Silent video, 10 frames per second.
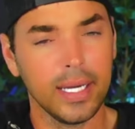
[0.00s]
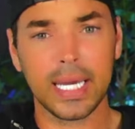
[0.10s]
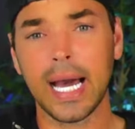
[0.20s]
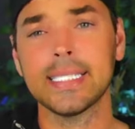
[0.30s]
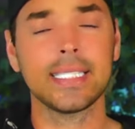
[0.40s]

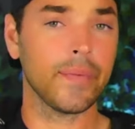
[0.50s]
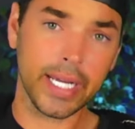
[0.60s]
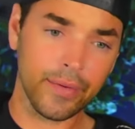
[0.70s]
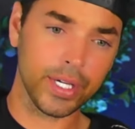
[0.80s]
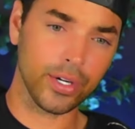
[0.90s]
Guys, I want to
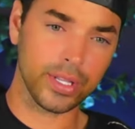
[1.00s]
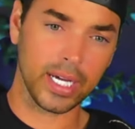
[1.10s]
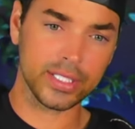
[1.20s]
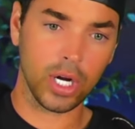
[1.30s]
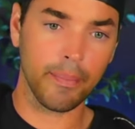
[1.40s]
hear what your
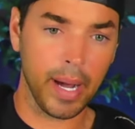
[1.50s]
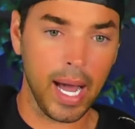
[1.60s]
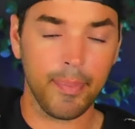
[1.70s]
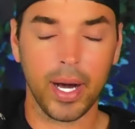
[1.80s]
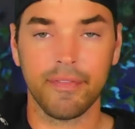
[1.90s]
thoughts are.
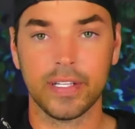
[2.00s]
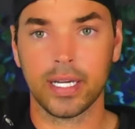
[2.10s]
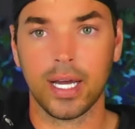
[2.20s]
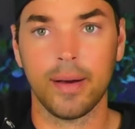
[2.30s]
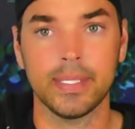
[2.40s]
Pop off in the
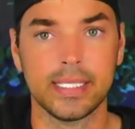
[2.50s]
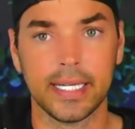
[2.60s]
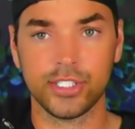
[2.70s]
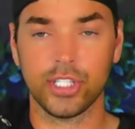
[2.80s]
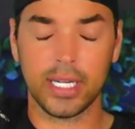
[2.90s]
comment
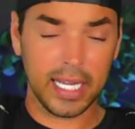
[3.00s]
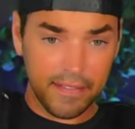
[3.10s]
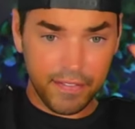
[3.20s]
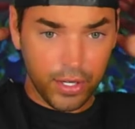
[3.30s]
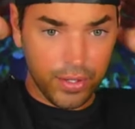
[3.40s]
section.
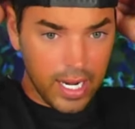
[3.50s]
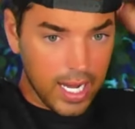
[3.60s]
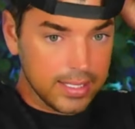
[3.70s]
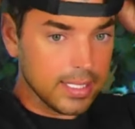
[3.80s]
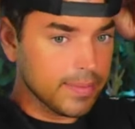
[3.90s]
If you're
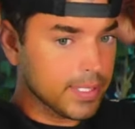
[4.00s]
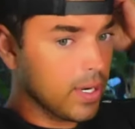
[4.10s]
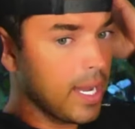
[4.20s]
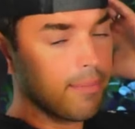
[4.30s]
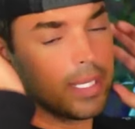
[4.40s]
not
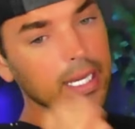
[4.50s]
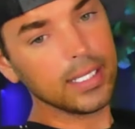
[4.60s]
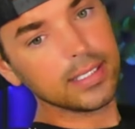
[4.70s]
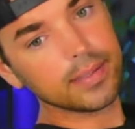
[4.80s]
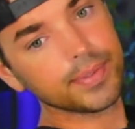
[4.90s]
subscribed,
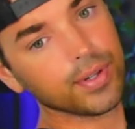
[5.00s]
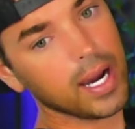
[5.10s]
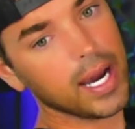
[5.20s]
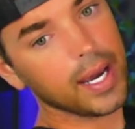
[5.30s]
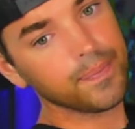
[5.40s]
get
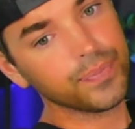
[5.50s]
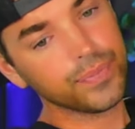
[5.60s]
subscribed.